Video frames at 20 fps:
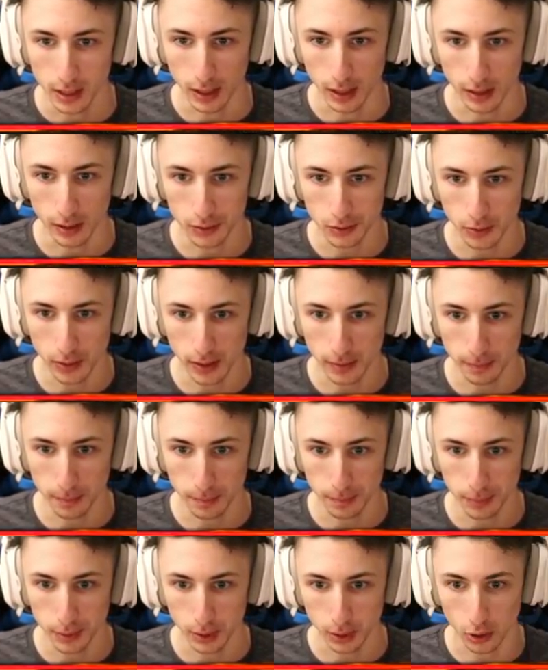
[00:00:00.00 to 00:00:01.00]
Uh, let's go ahead
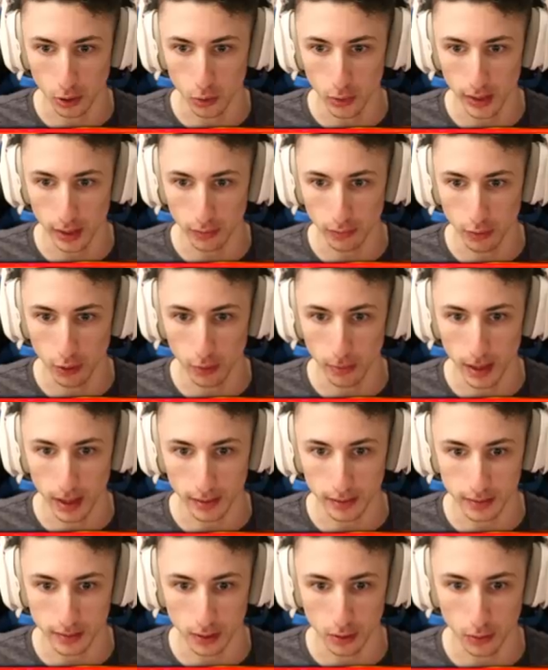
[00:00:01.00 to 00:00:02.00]
and put a quick
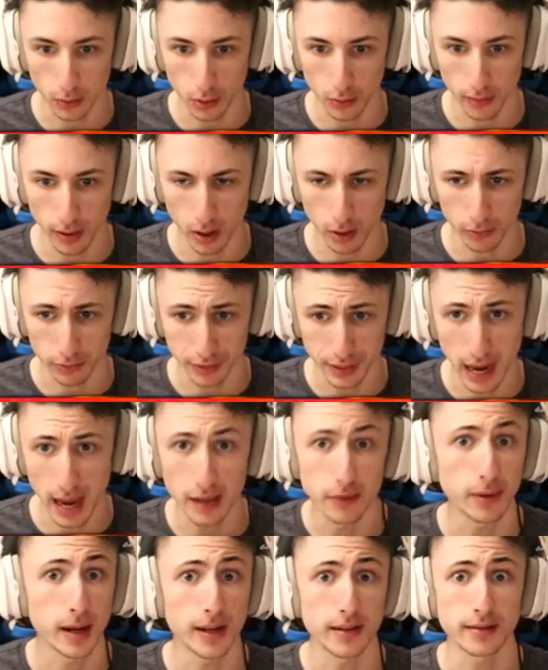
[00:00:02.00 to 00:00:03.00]
Roblox logo. Oh,
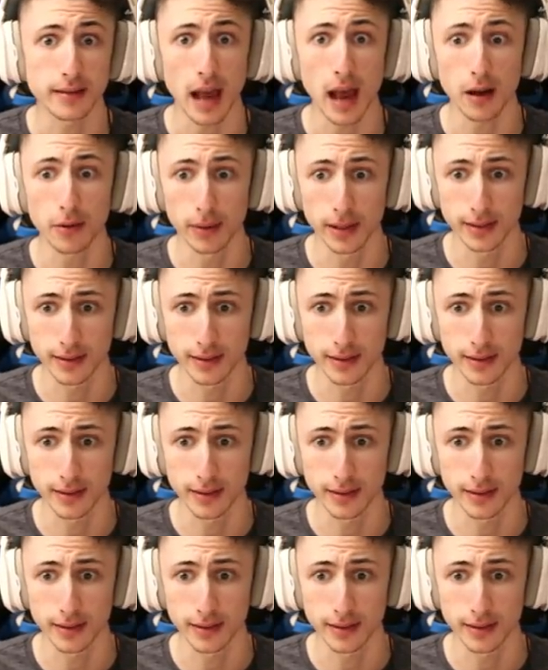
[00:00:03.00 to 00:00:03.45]
sideways, sideways